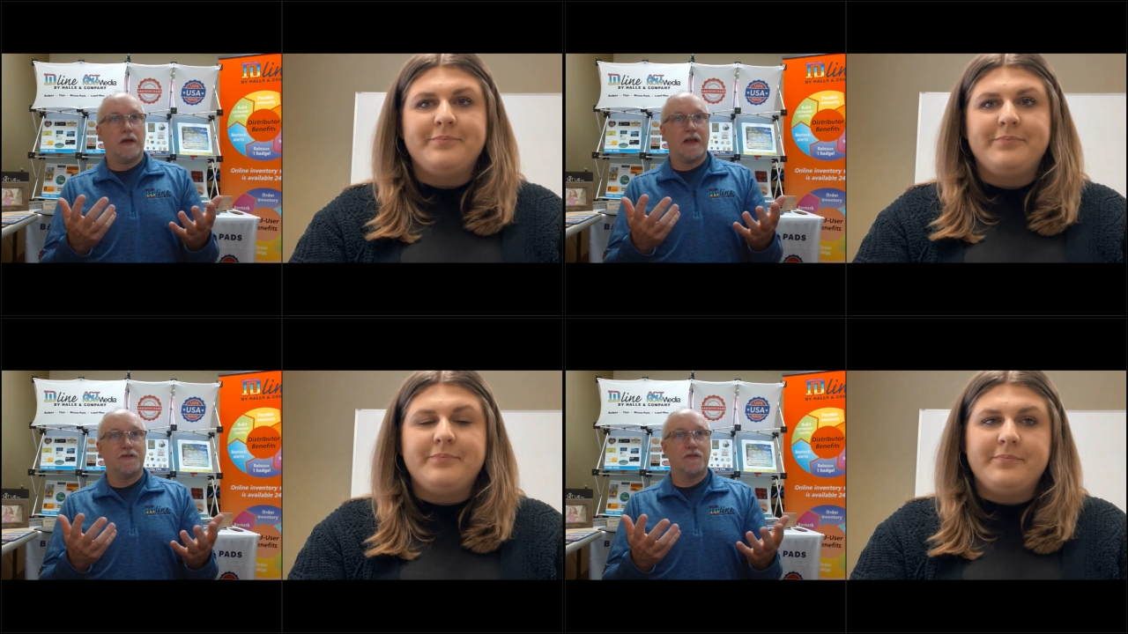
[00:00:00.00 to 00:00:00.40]

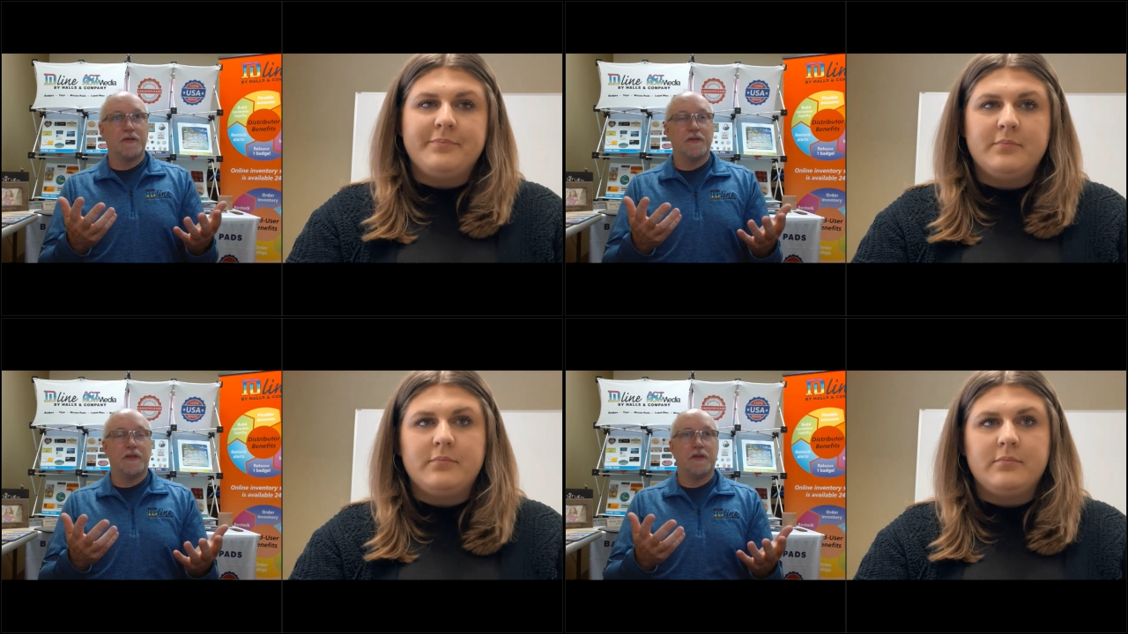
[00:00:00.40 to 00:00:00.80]

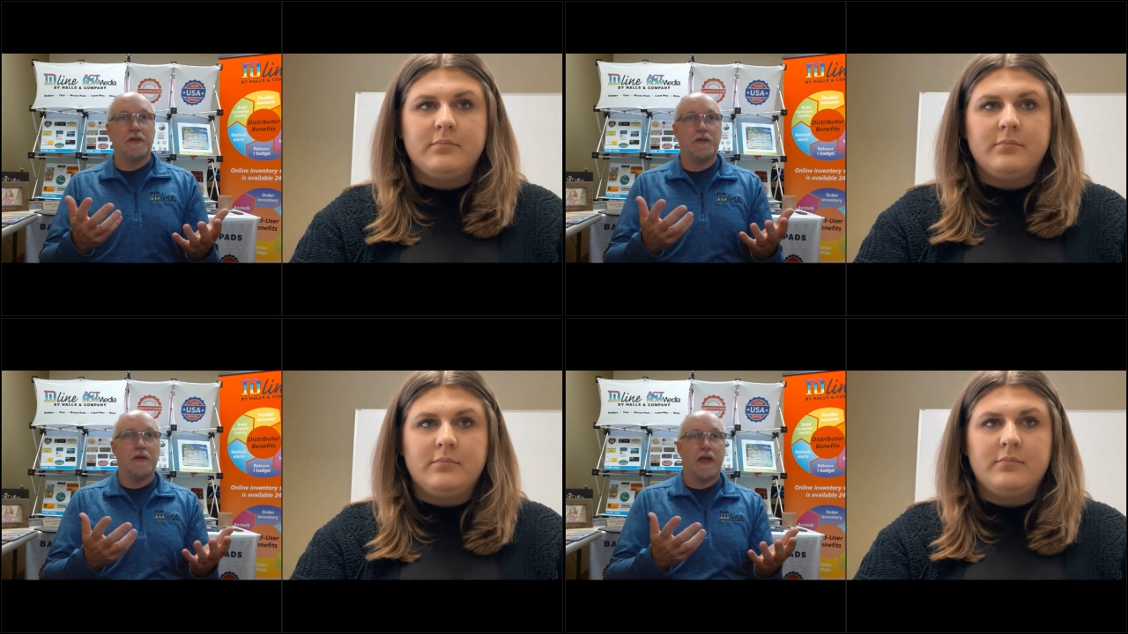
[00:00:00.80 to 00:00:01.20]
Speaker 1: answering
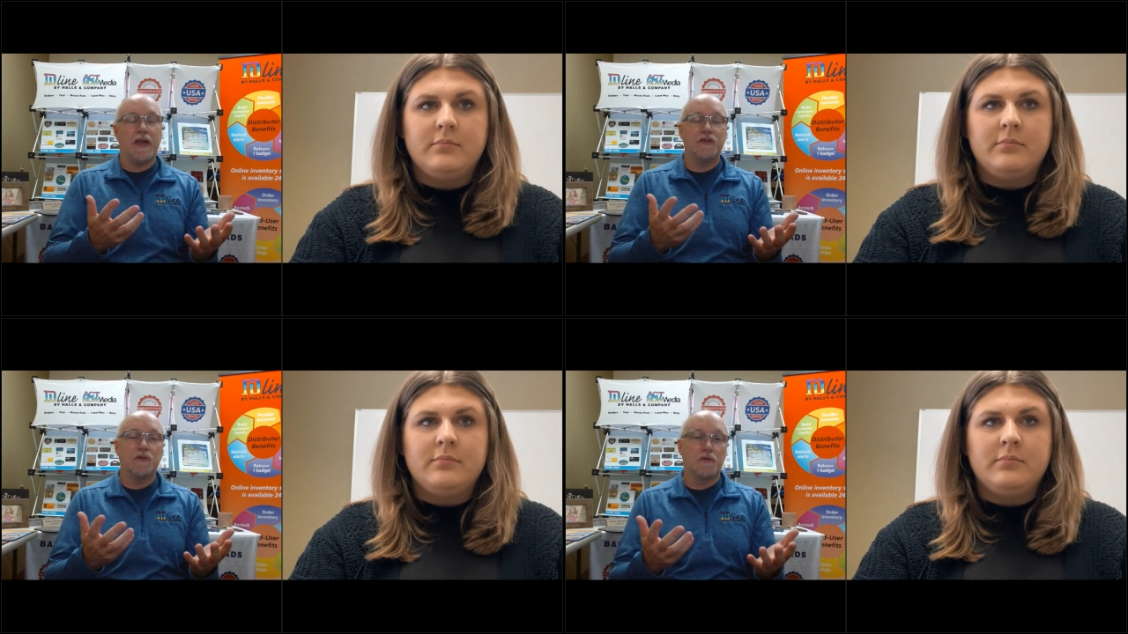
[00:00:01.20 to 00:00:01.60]
the the
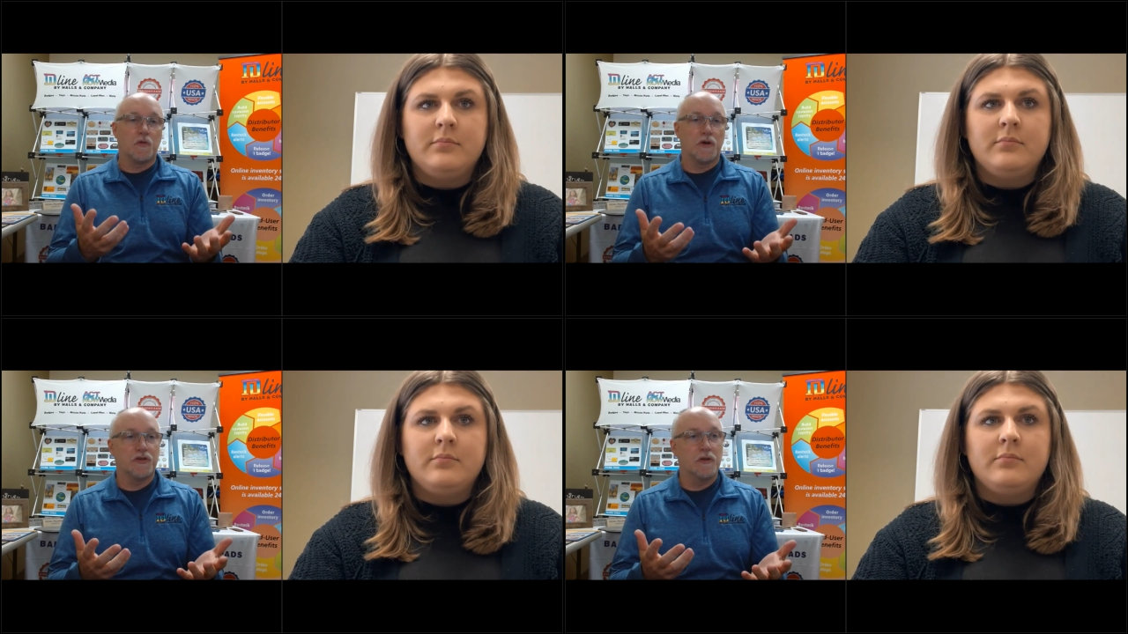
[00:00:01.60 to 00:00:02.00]
age-old
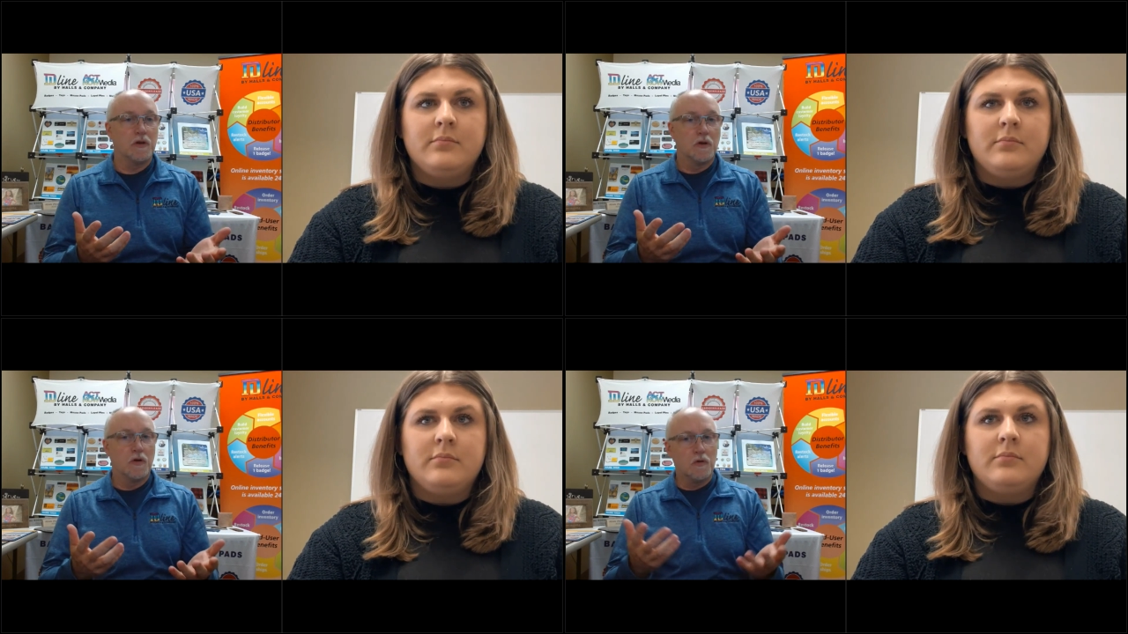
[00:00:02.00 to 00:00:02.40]

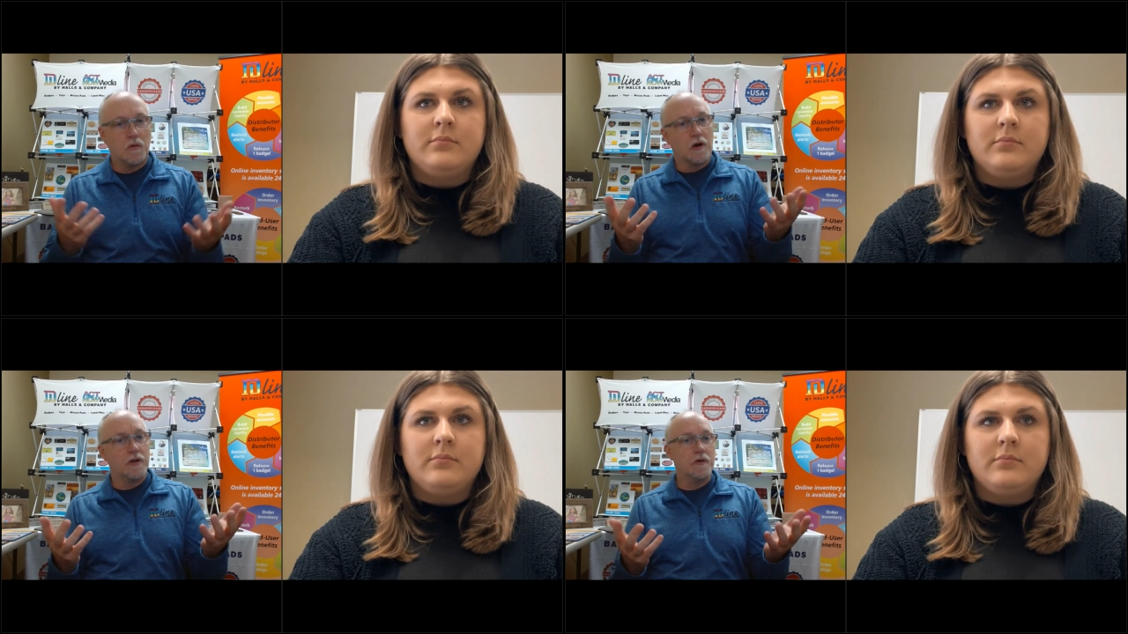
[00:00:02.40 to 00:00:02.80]
question,
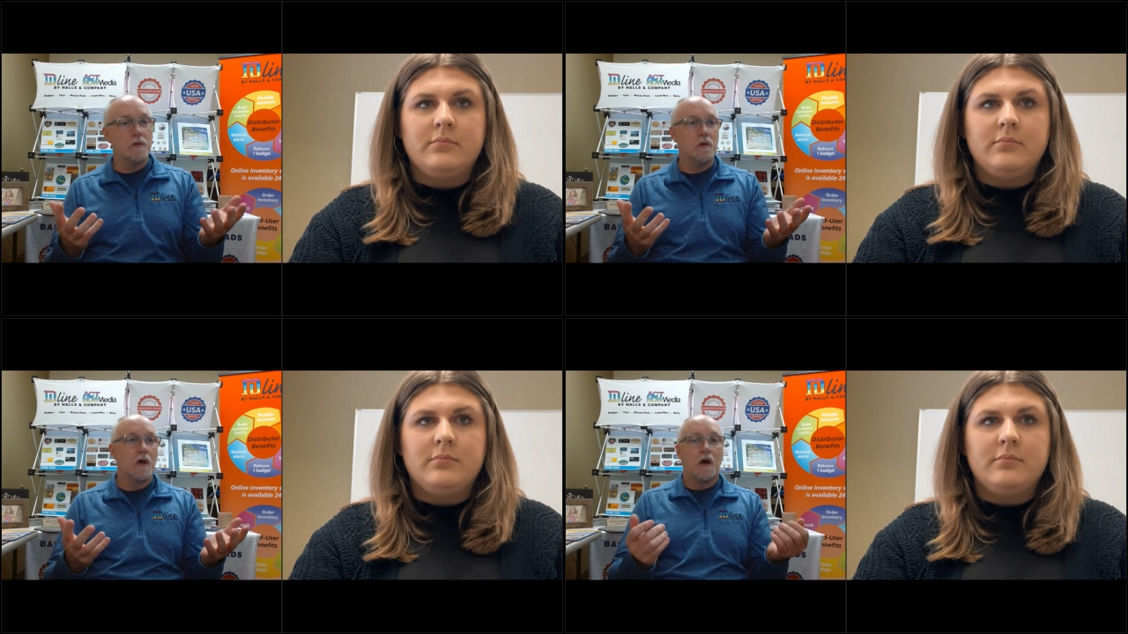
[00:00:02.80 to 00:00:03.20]
who are you?